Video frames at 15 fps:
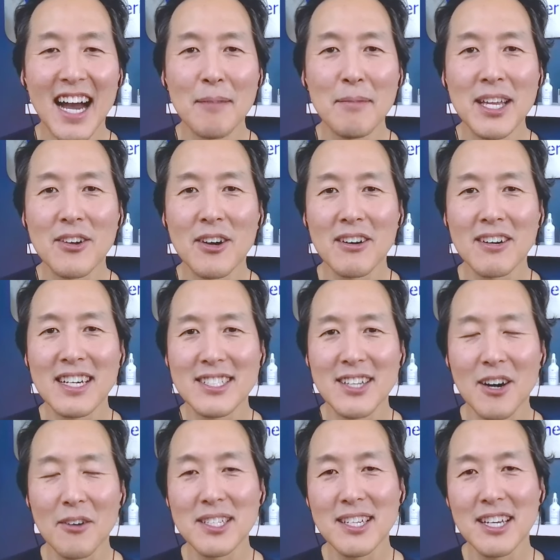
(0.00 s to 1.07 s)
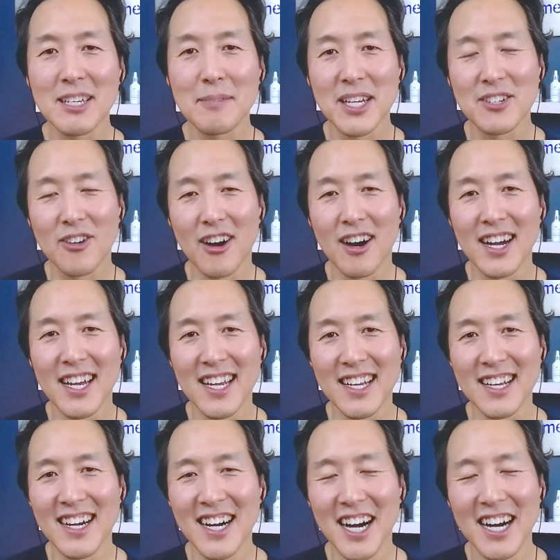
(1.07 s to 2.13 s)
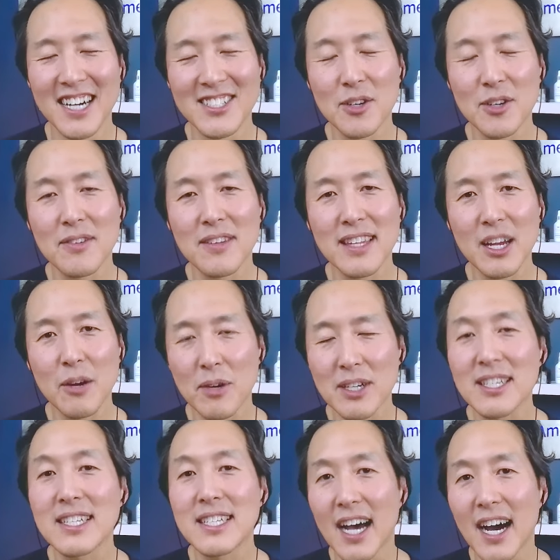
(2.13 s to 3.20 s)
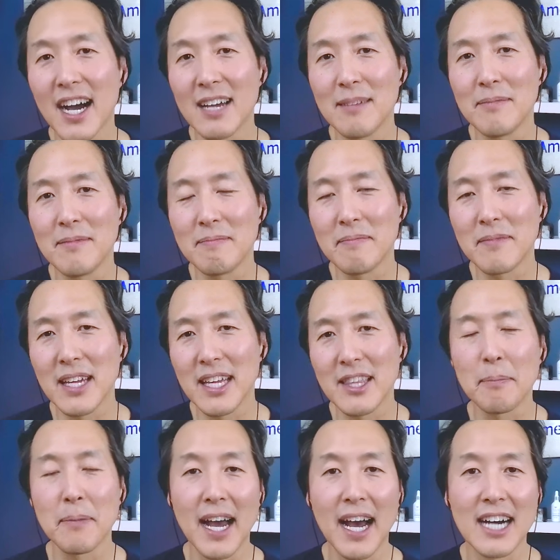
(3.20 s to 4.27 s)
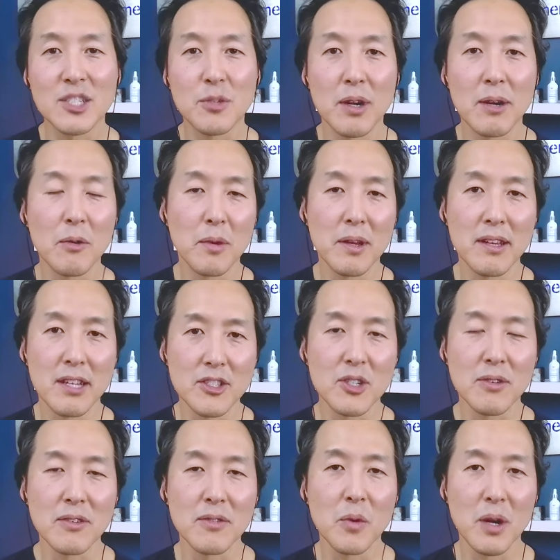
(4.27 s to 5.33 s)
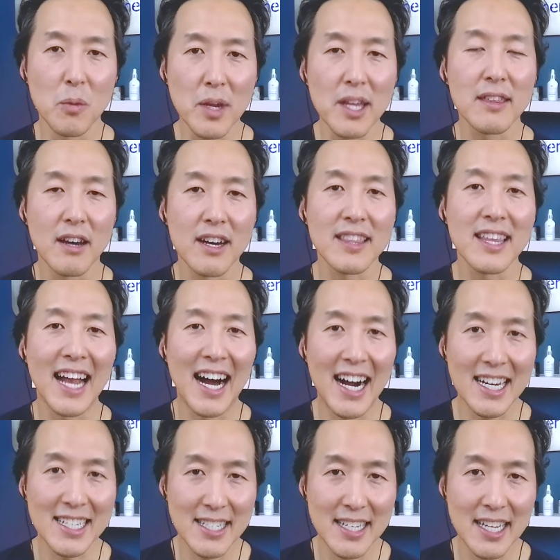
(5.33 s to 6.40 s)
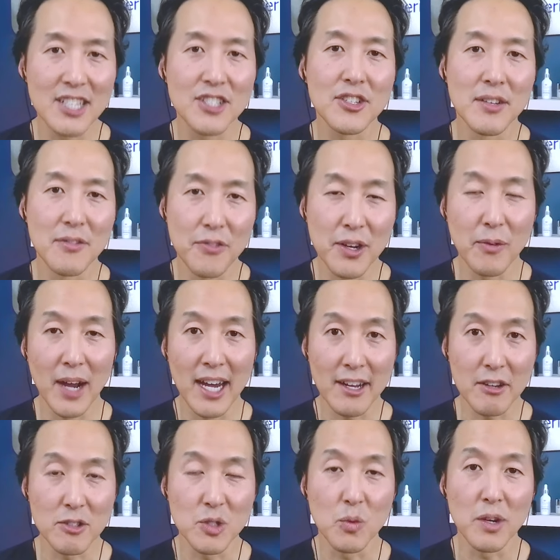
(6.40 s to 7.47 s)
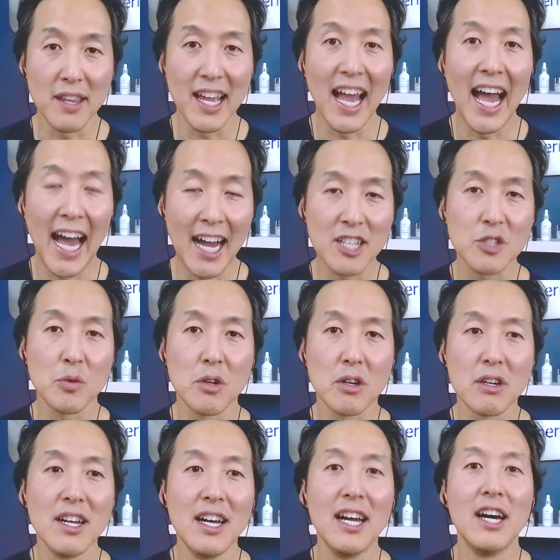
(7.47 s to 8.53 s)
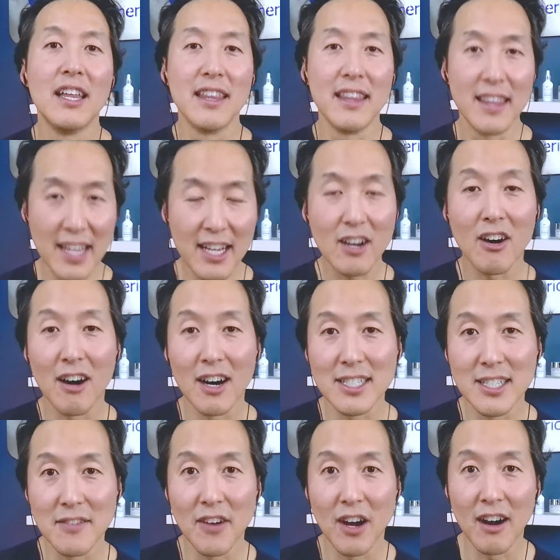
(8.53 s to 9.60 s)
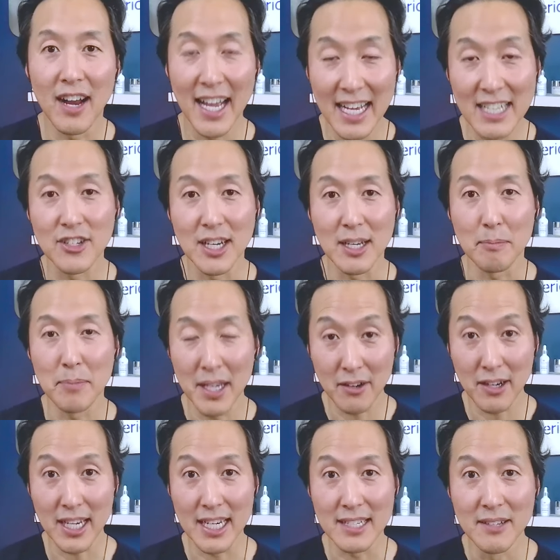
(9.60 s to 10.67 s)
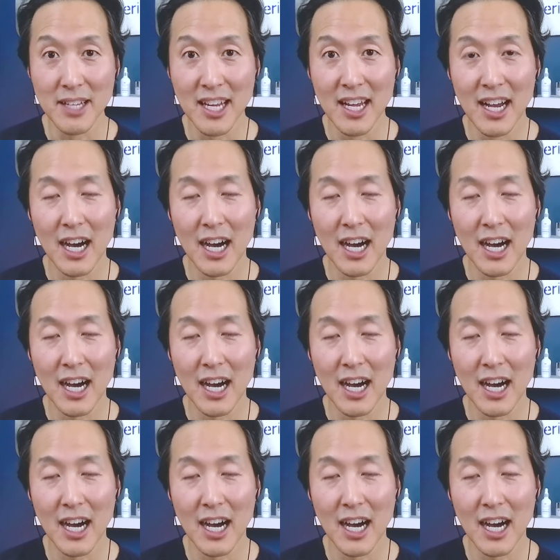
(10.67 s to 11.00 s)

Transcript: yeah, I mean, all, it's always good to be trying. Uh, so there was a time in the past where we, you know so where we thought that oxidation and free radicals were the actual the cause of our aging period